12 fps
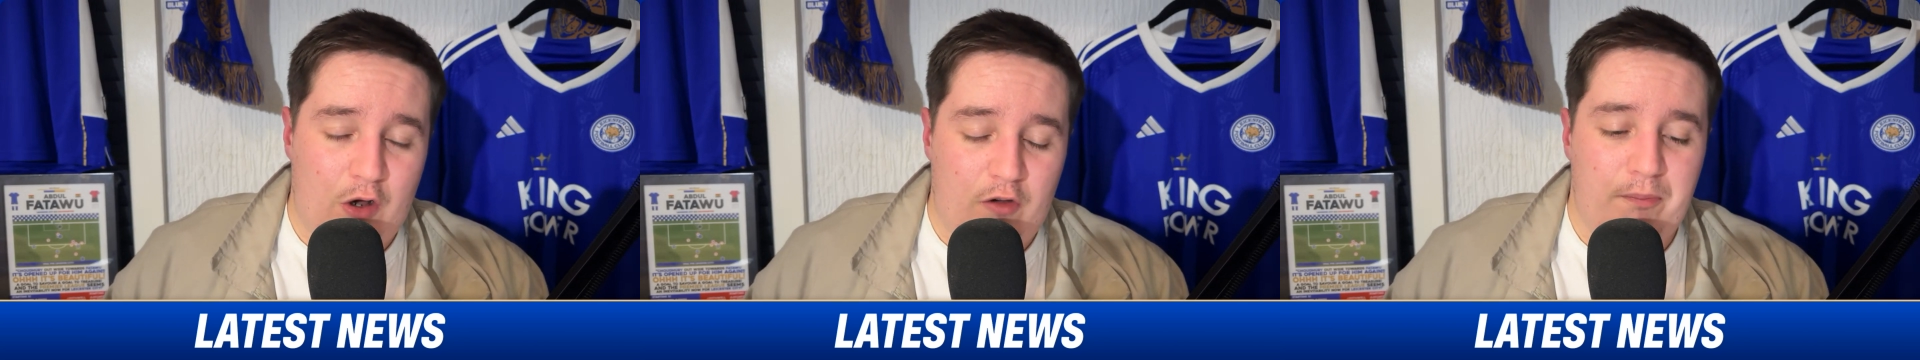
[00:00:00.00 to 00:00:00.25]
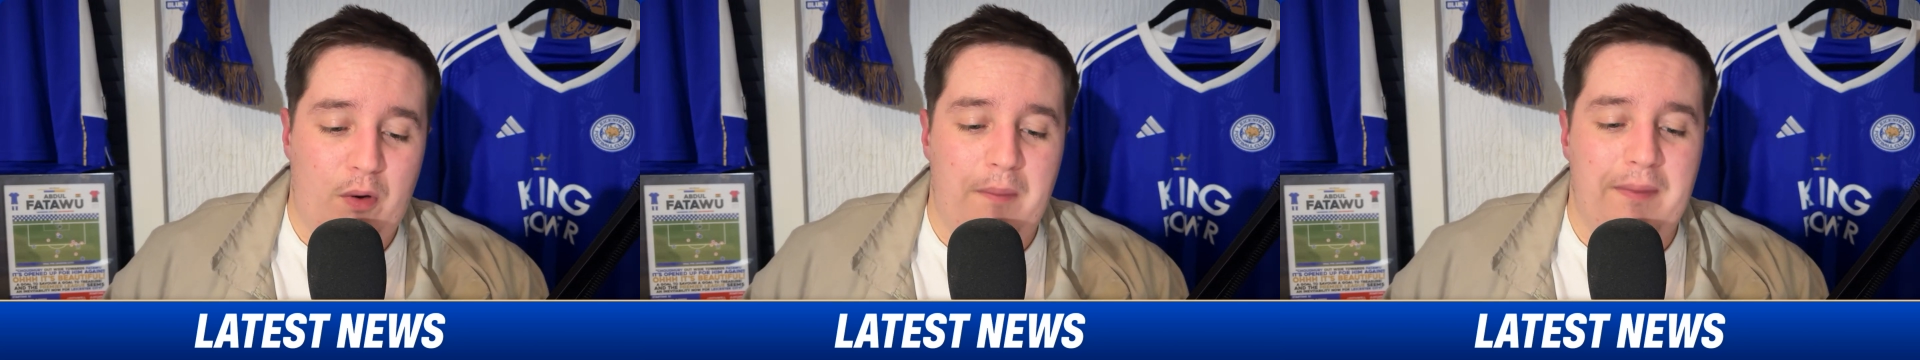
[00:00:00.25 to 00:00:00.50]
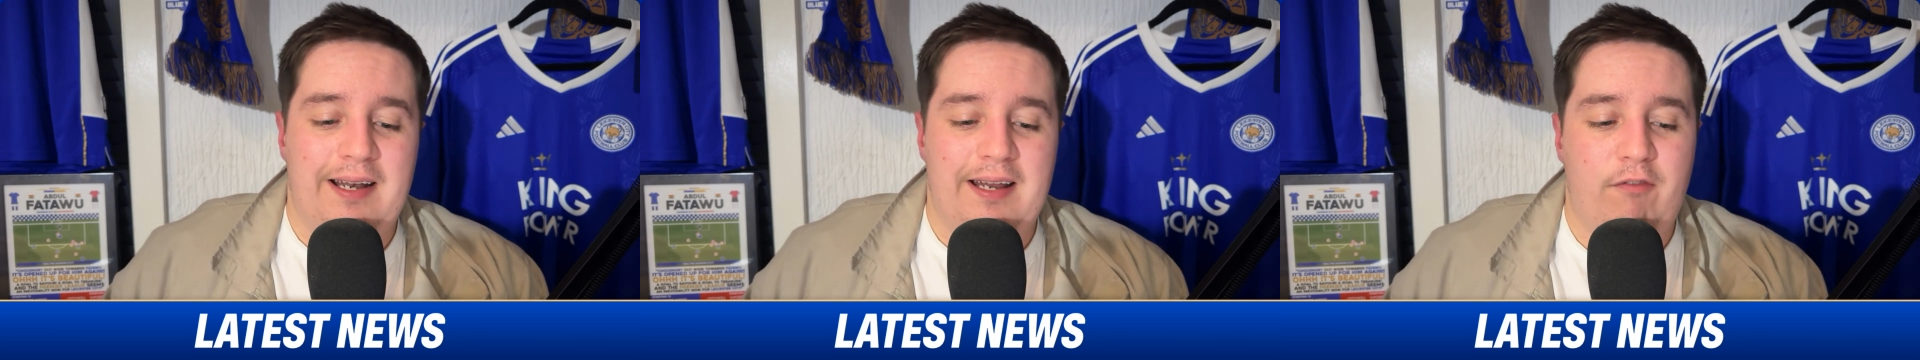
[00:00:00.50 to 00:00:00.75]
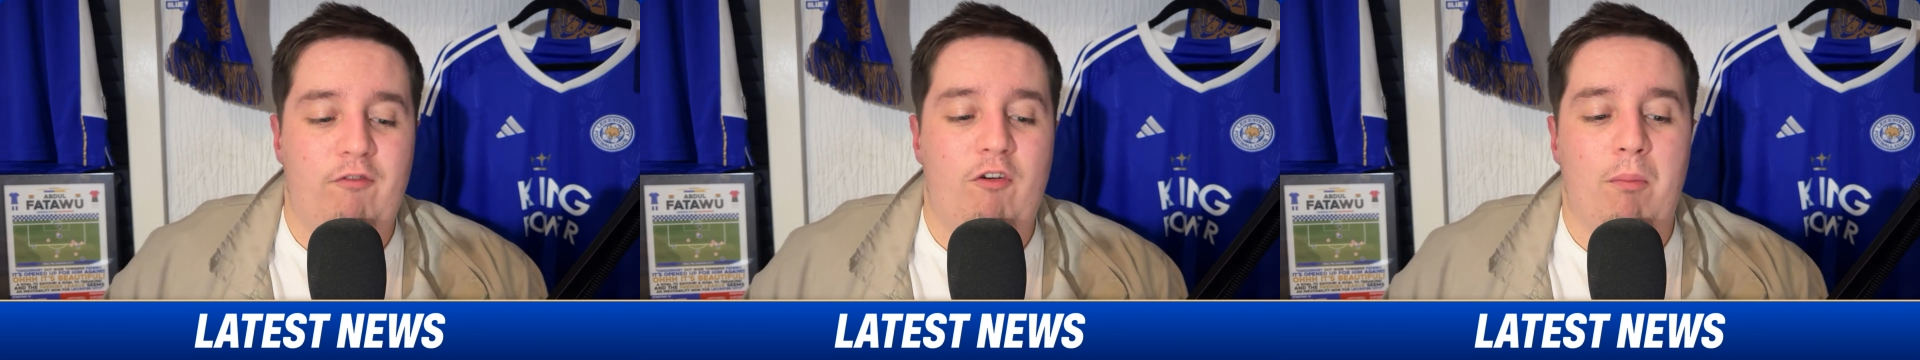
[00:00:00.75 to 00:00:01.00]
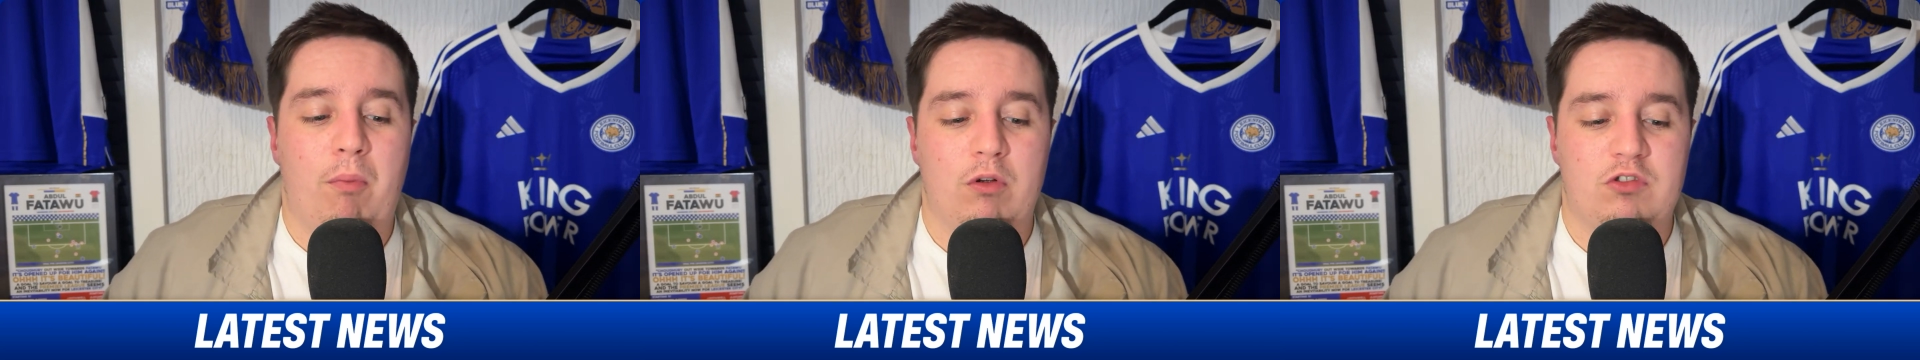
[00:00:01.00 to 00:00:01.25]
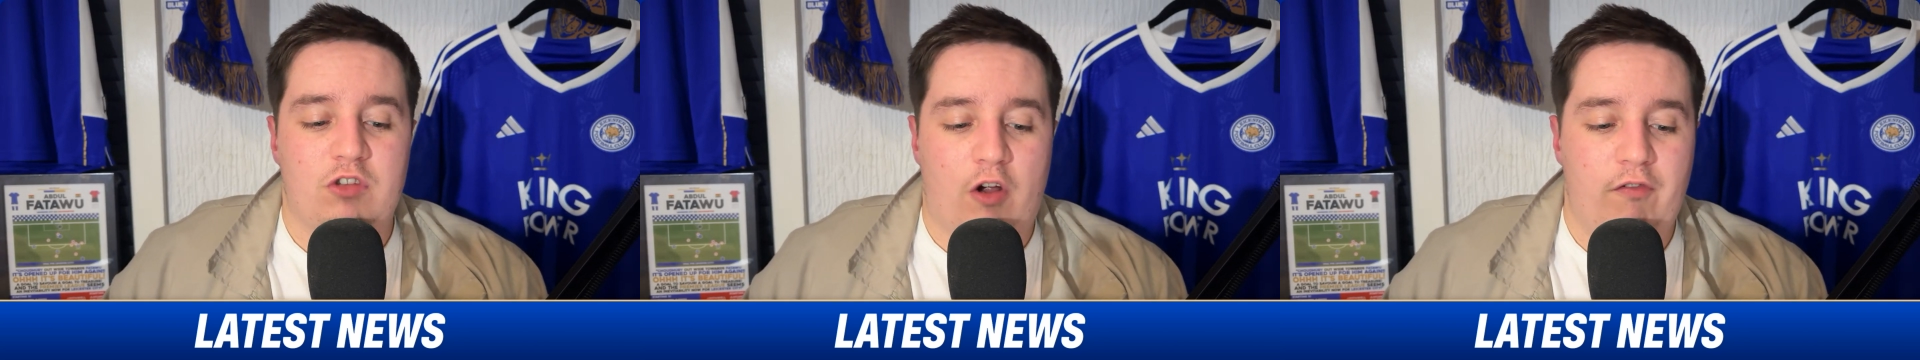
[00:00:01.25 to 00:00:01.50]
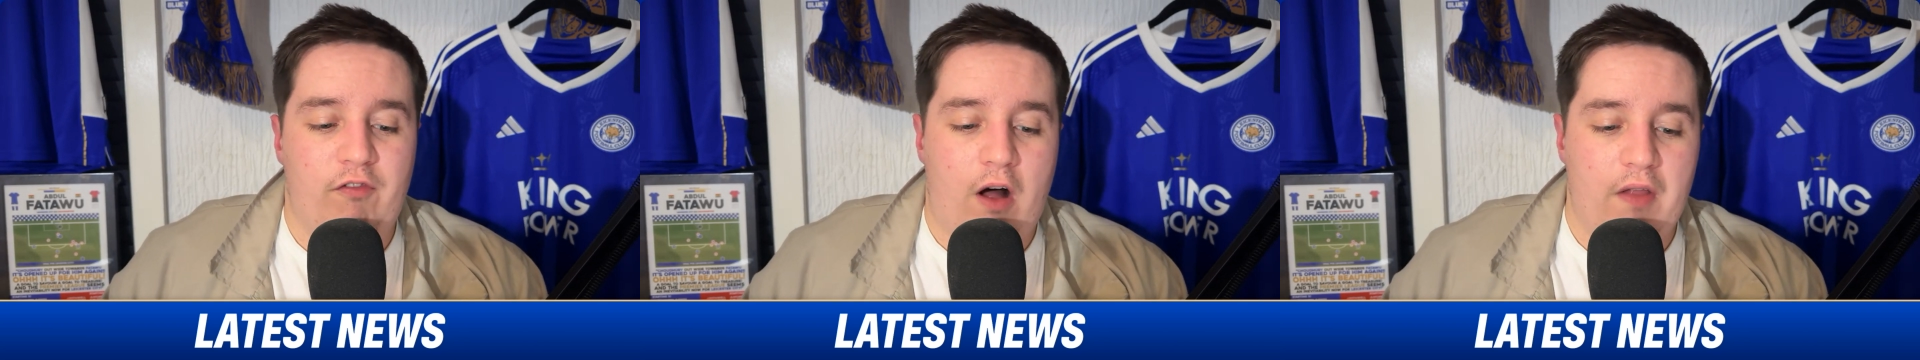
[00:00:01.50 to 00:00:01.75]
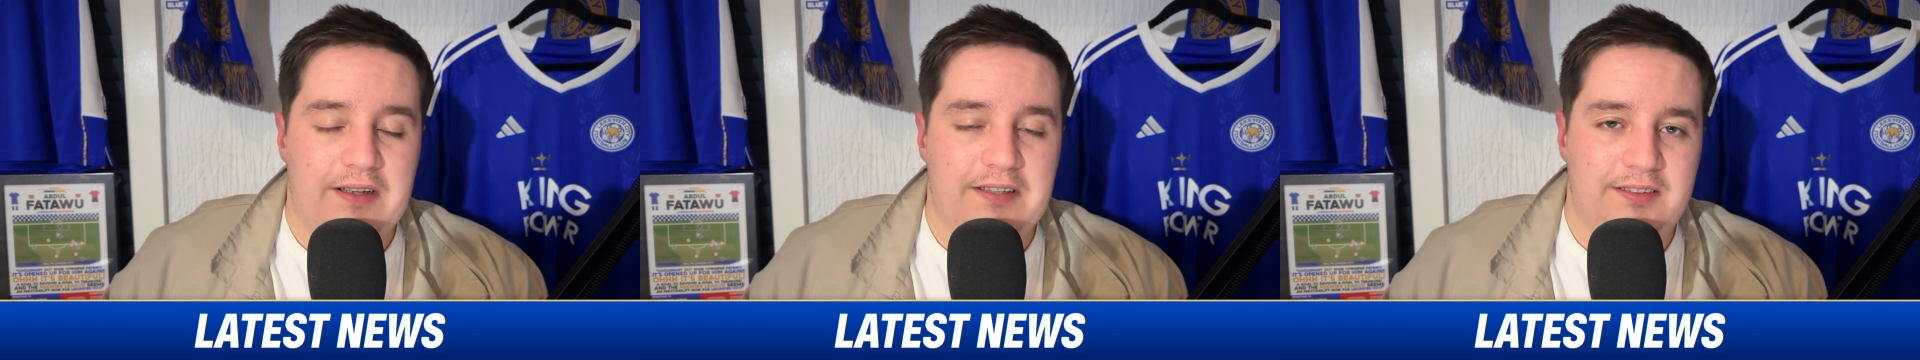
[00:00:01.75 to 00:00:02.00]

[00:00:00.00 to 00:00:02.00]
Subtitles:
of Premier League football so far this